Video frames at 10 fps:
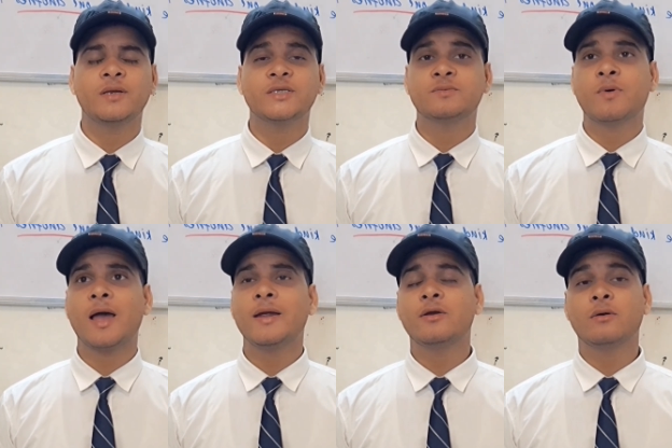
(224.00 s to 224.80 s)
in
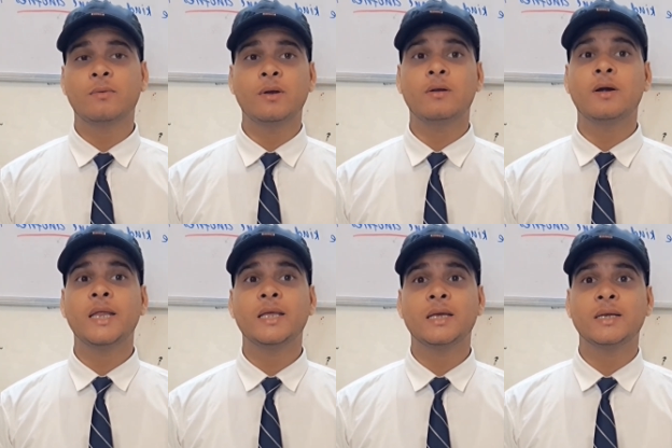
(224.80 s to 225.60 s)
spite of
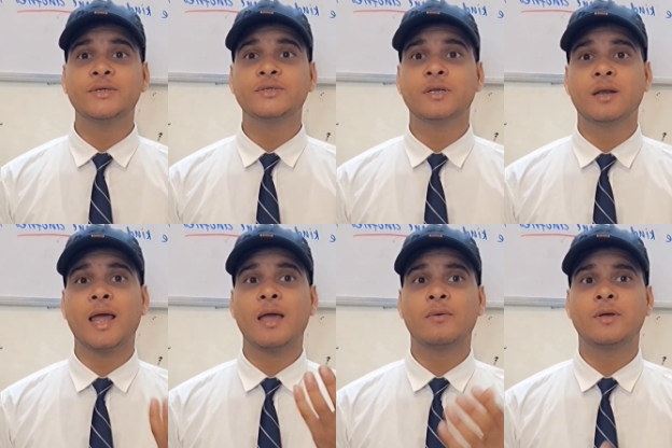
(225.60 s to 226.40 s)
learning English
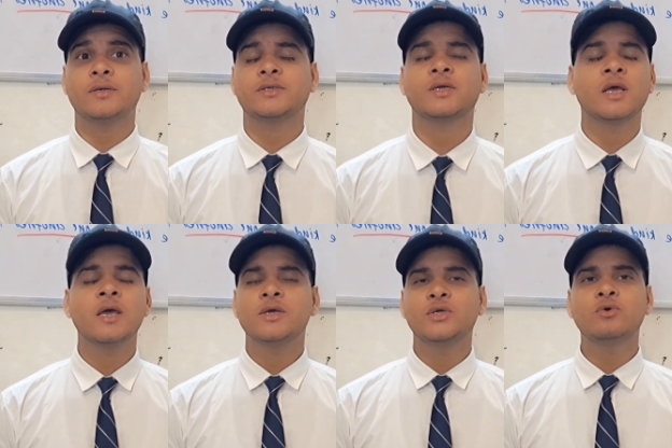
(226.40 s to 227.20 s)
language.
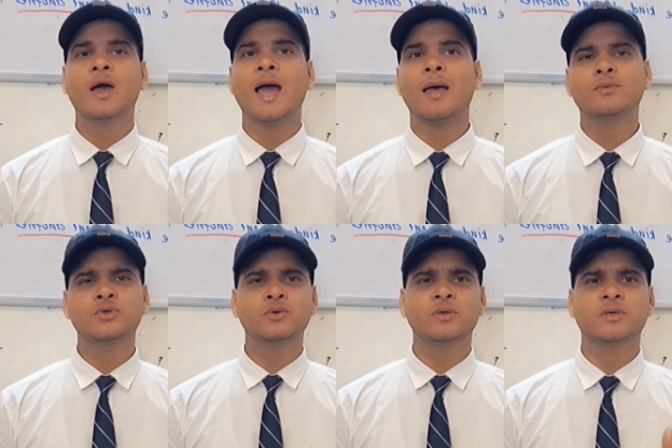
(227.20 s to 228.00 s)
You have
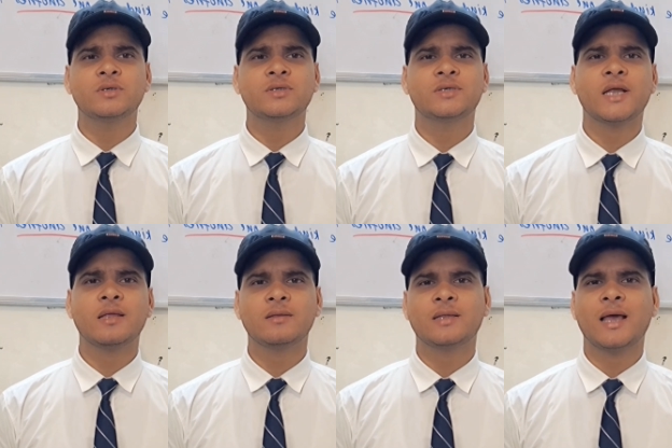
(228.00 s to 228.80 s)
to
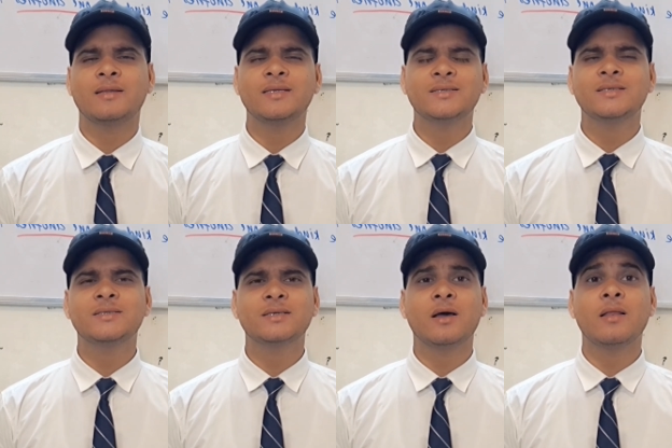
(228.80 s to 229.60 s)
understand that this
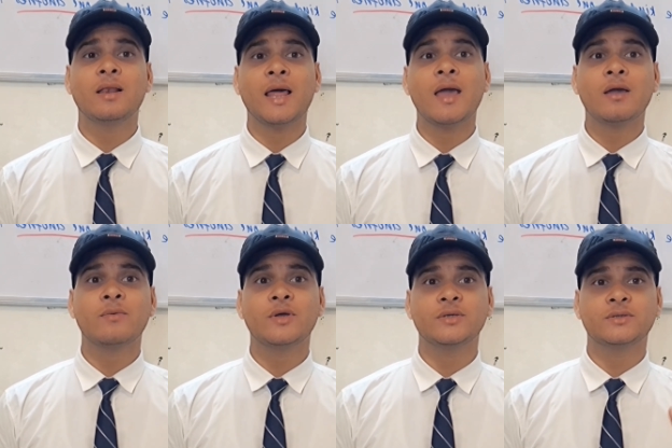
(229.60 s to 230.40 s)
is a
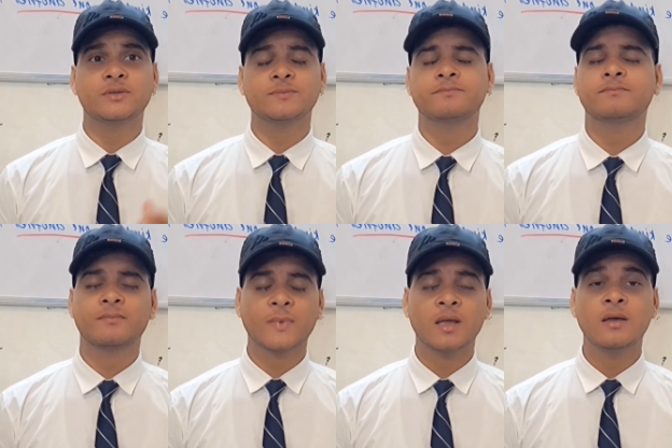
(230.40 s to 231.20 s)
language.
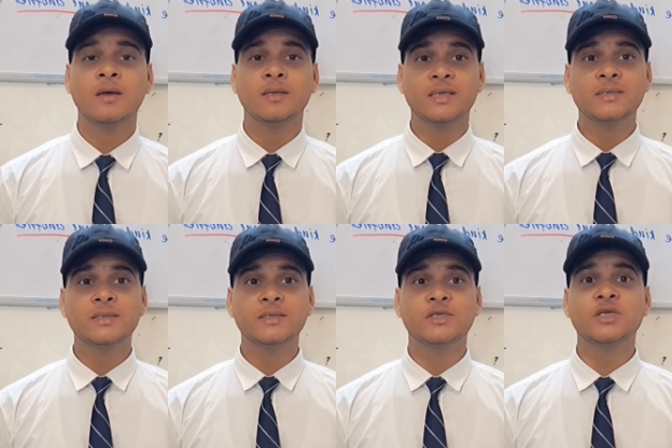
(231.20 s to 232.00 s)
This
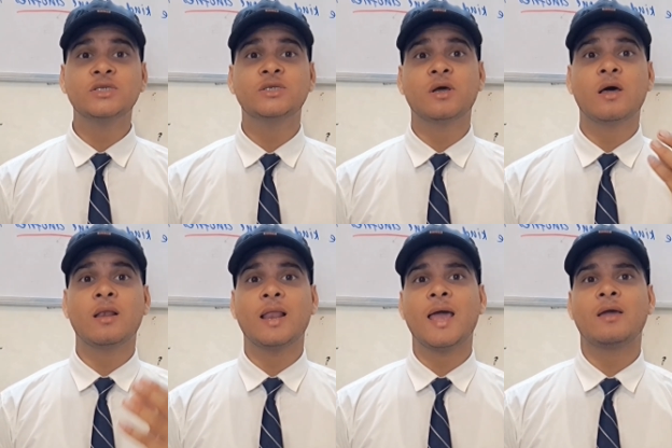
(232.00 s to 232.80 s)
is just a
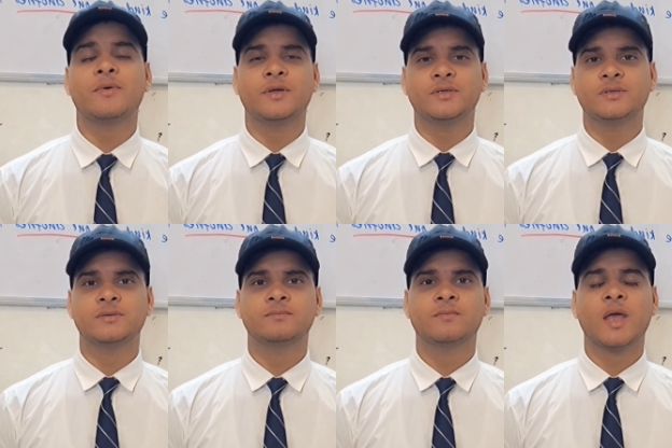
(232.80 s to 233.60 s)
language,
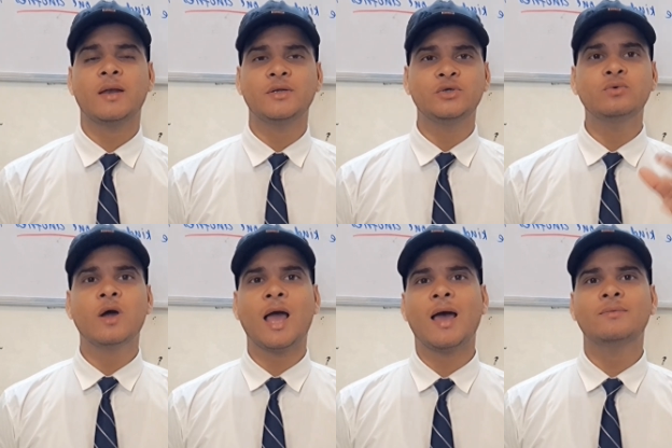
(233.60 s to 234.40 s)
and you
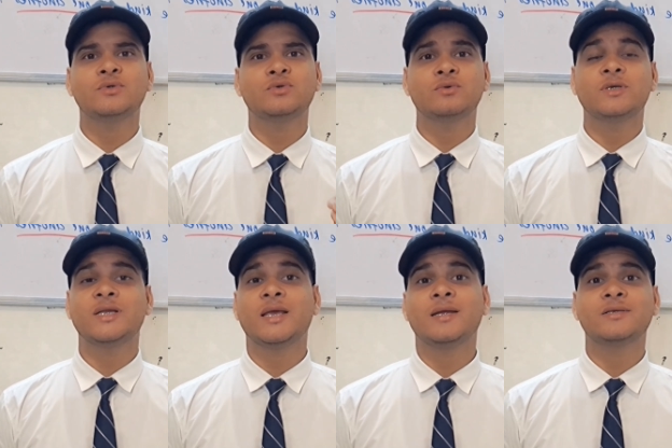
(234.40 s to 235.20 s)
have to
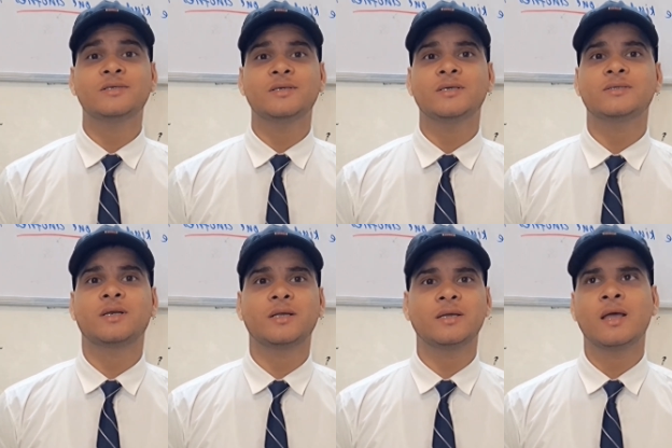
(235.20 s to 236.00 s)
take it
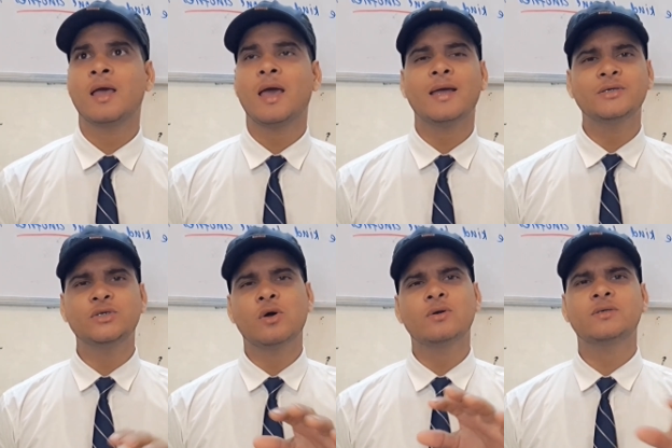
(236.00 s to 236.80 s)
seriously, and
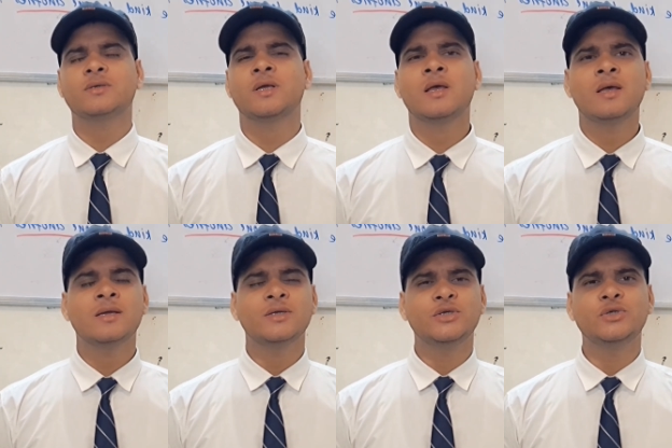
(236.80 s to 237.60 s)
don't
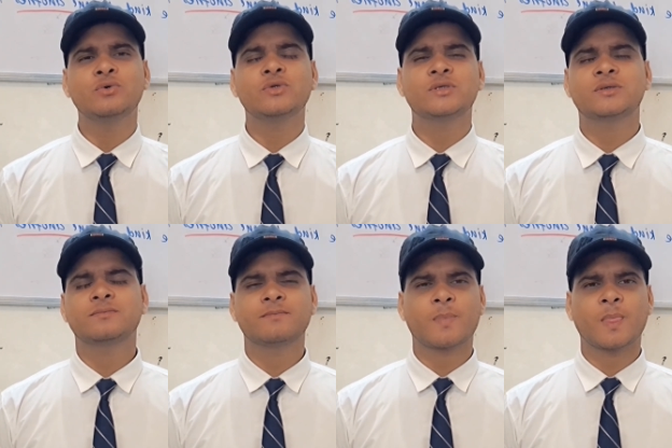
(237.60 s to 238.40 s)
use
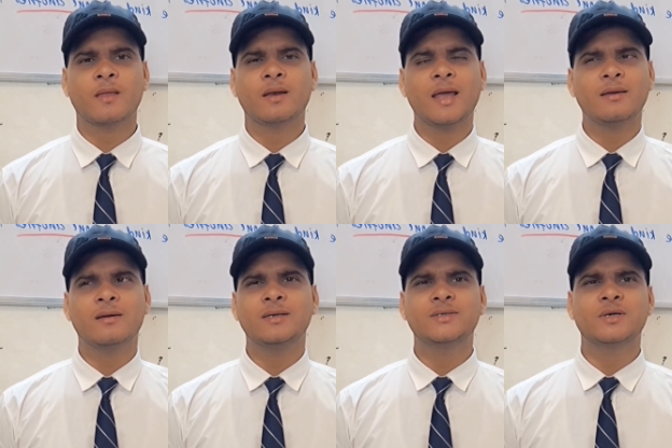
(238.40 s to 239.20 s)
like
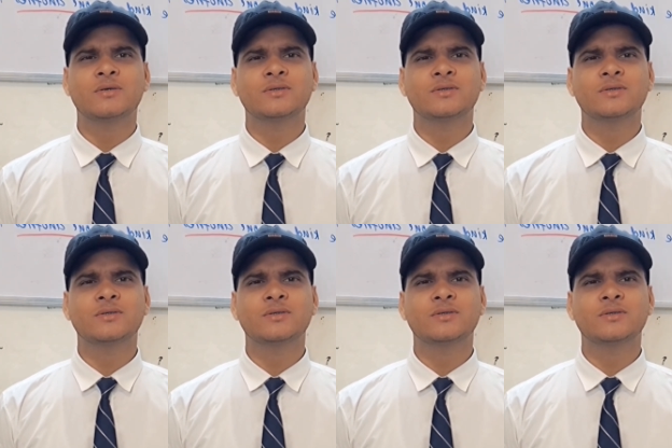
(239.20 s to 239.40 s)
a